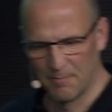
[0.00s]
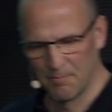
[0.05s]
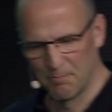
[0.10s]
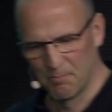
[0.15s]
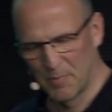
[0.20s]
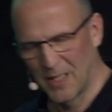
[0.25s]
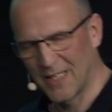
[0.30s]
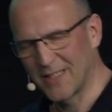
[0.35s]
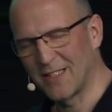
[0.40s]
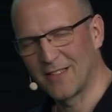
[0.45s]

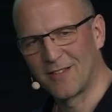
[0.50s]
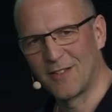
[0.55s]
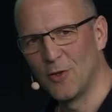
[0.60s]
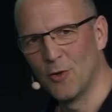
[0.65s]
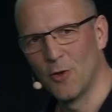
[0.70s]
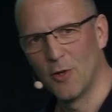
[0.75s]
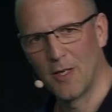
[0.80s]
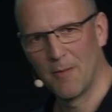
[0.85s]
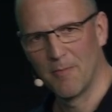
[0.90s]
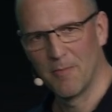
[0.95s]
But this
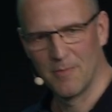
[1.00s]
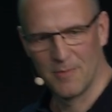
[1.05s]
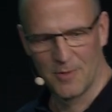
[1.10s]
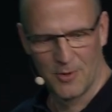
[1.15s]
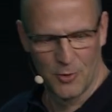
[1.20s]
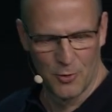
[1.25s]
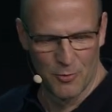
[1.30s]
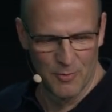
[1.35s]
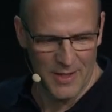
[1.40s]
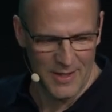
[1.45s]

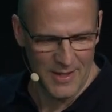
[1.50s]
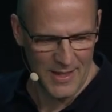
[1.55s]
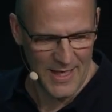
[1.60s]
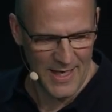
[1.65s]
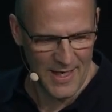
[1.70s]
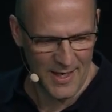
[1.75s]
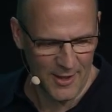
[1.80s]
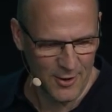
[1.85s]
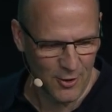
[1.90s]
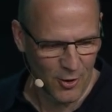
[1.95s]

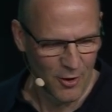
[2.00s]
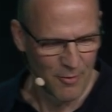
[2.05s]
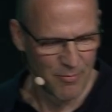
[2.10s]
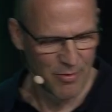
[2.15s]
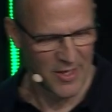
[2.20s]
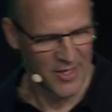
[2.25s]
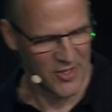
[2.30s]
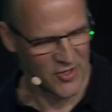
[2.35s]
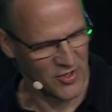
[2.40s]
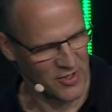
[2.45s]
human-AI
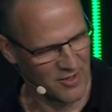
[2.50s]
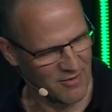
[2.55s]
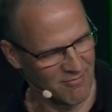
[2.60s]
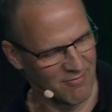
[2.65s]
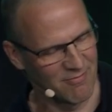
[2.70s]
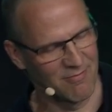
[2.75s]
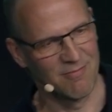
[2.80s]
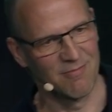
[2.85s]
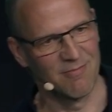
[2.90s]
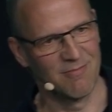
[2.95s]
collaboration
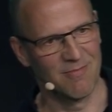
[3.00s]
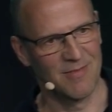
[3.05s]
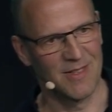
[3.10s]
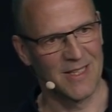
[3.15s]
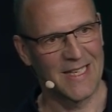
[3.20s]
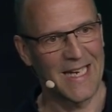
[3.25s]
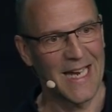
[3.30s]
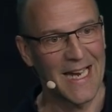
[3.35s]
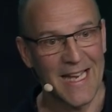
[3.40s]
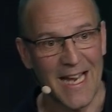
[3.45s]

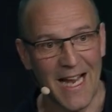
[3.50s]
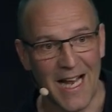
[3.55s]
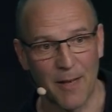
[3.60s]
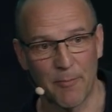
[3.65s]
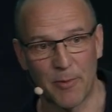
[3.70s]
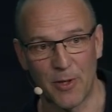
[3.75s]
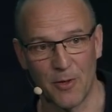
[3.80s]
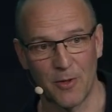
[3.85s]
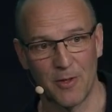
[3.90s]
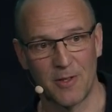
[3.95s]
can
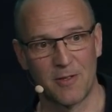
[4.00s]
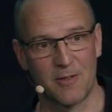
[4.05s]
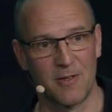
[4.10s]
help you